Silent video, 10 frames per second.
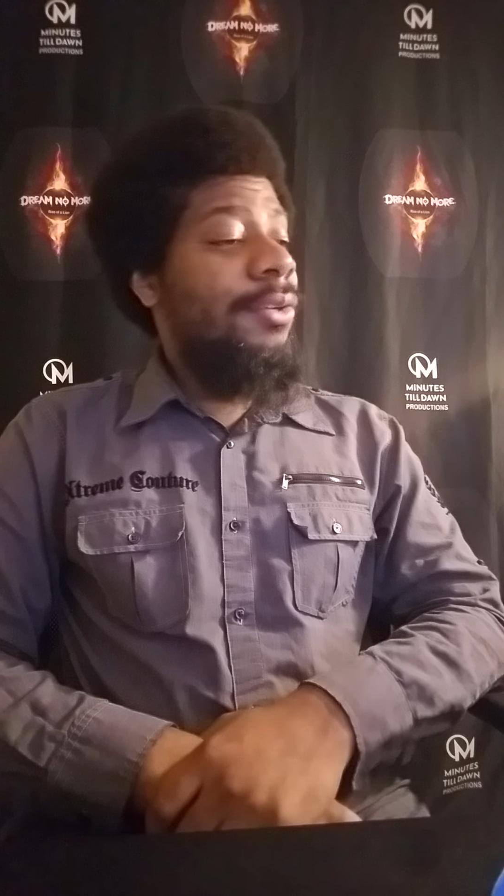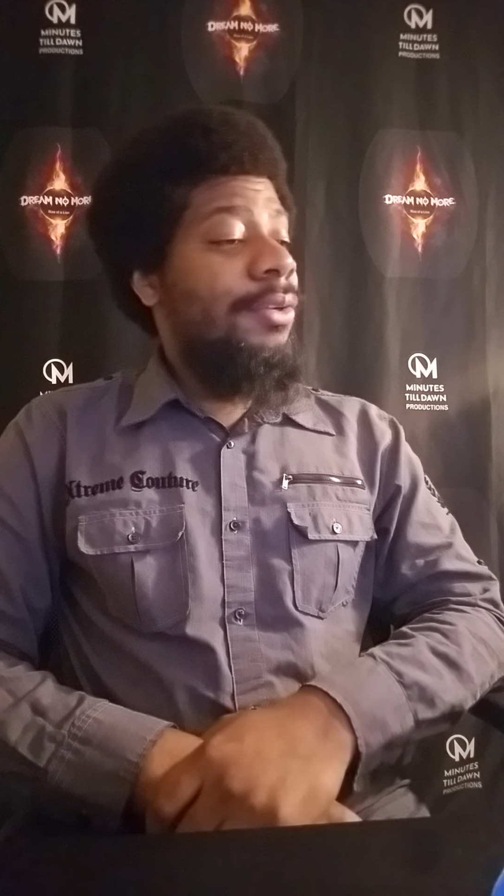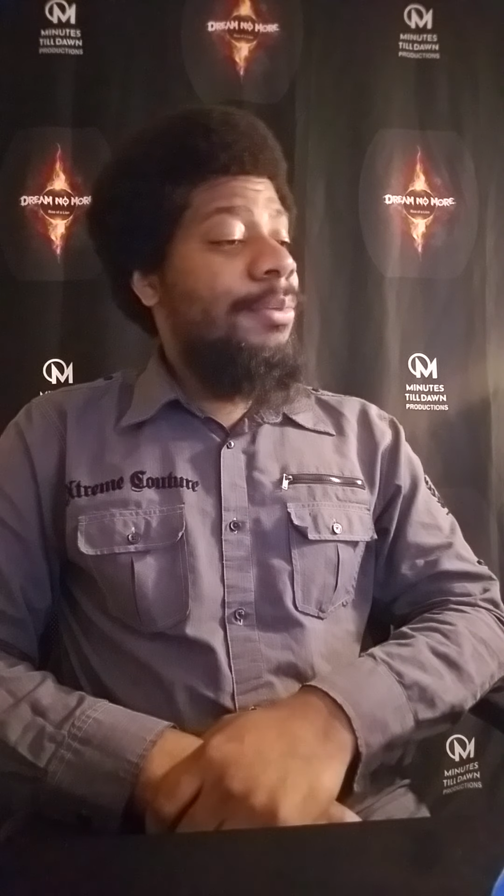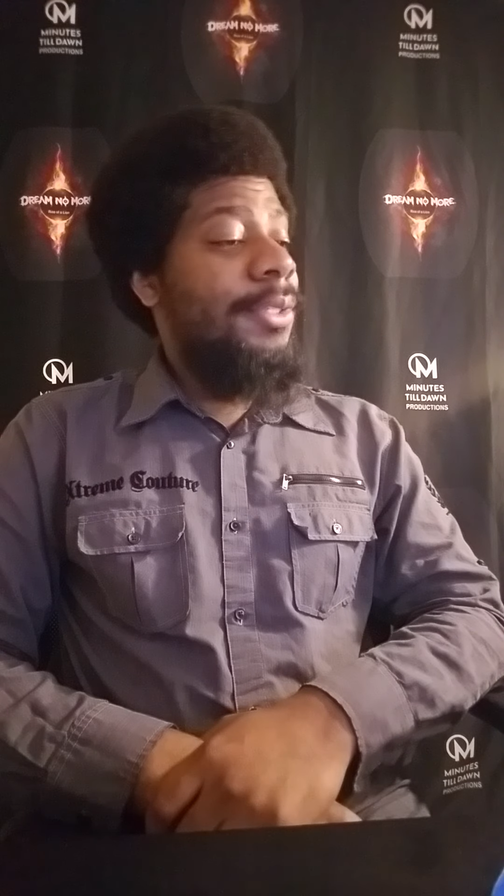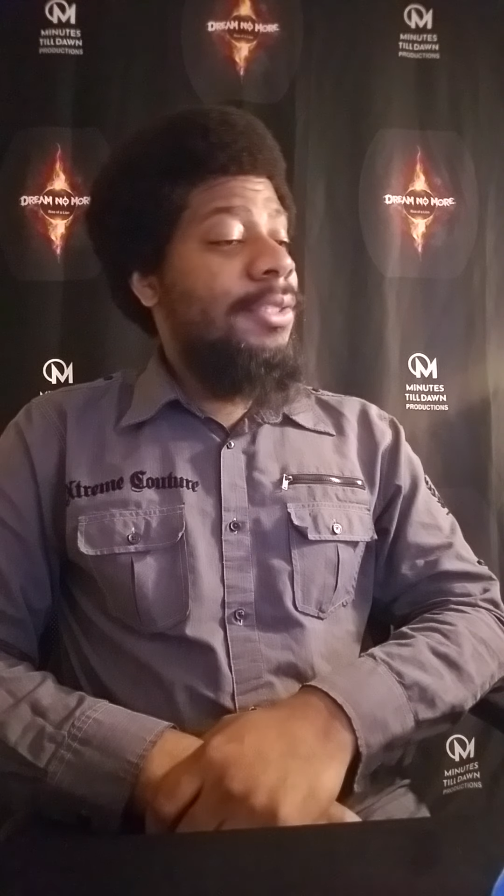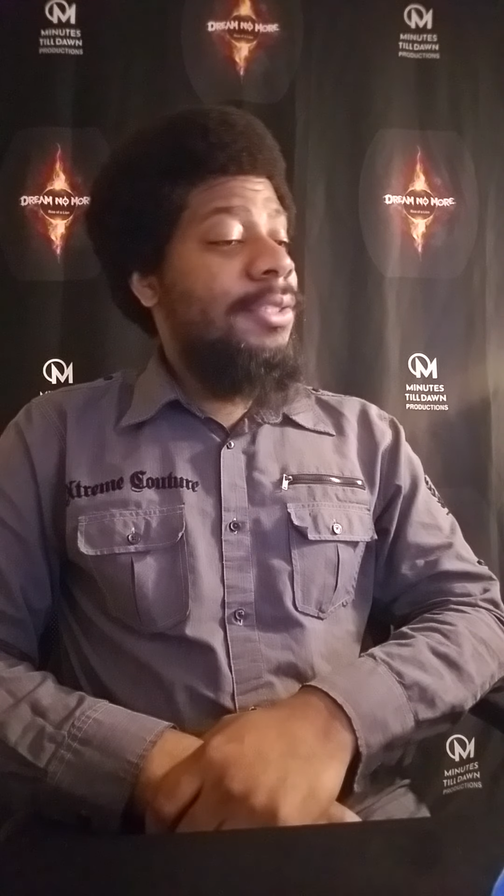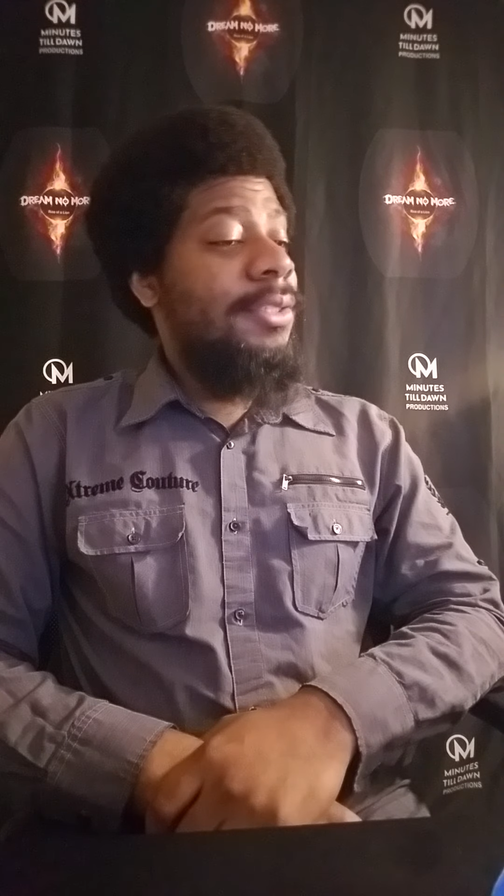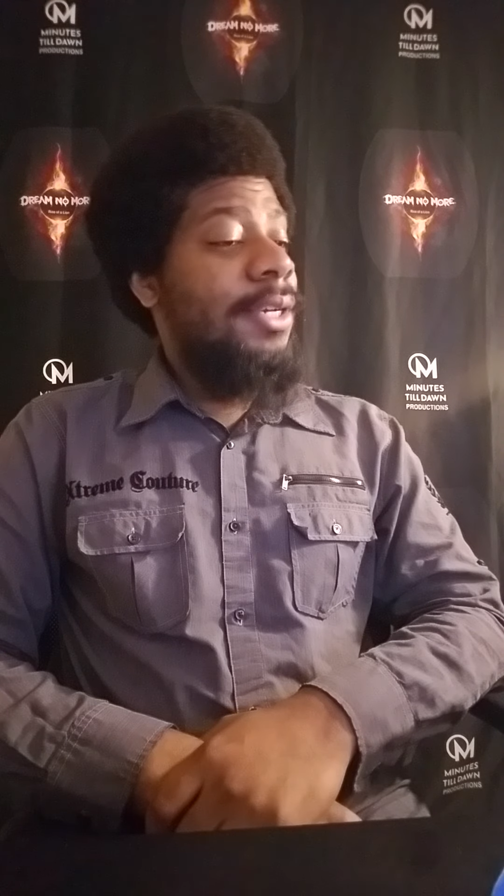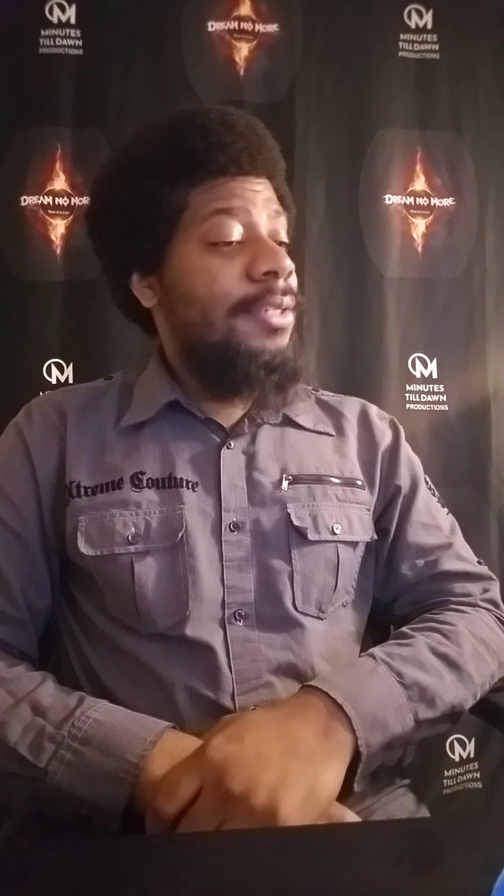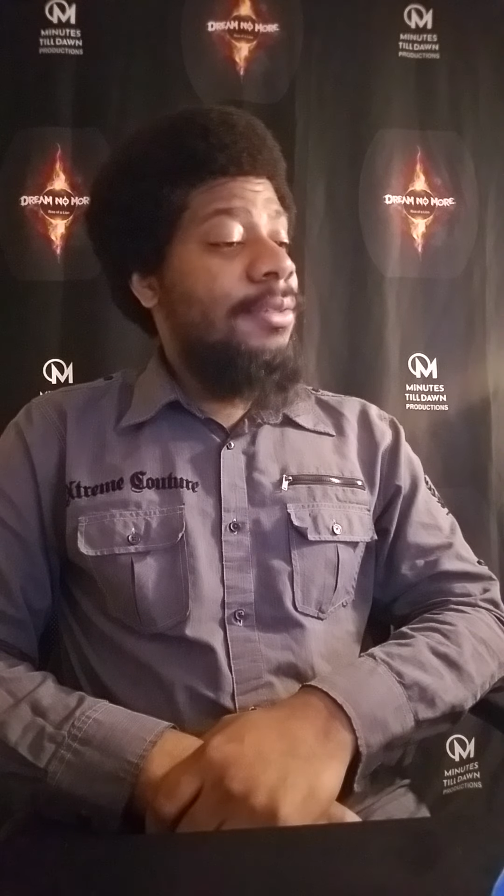going to be
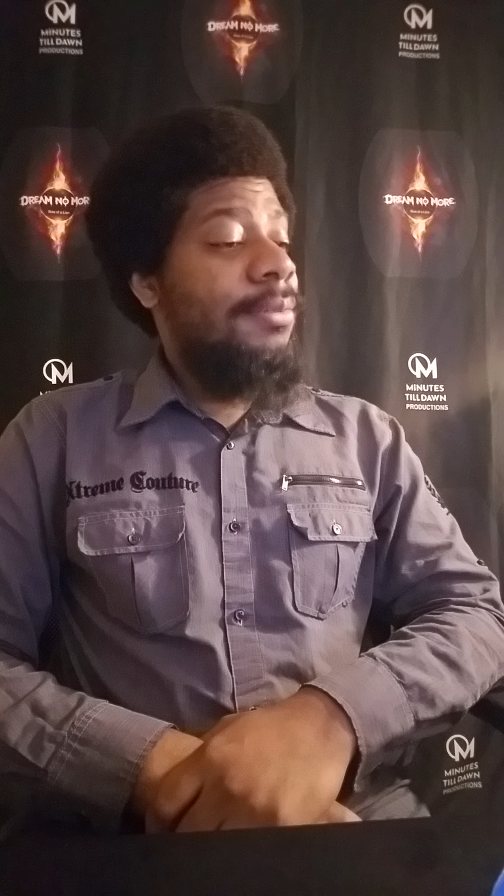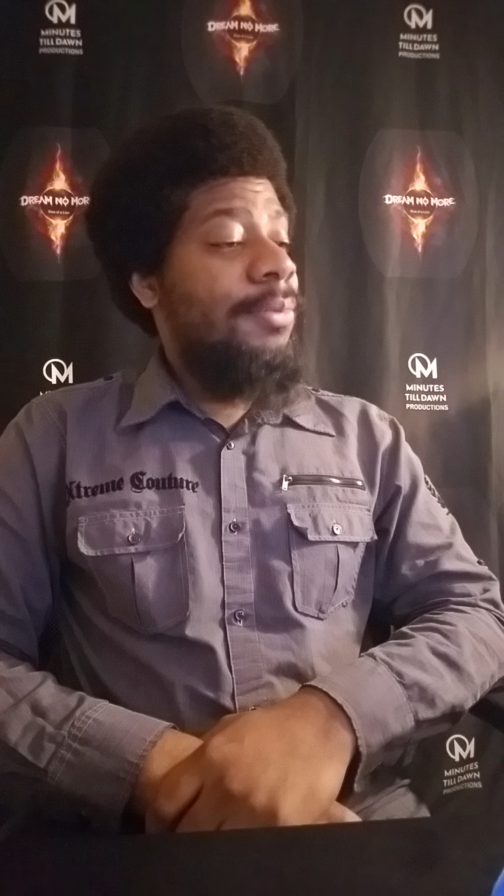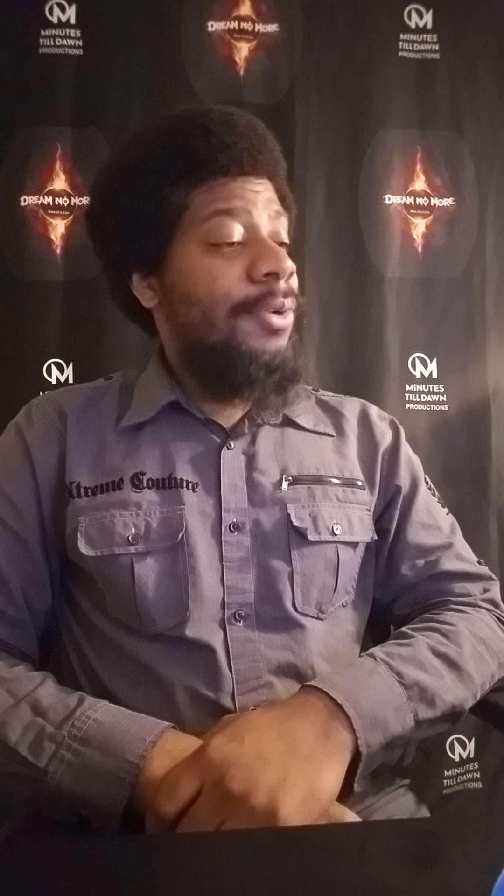discussing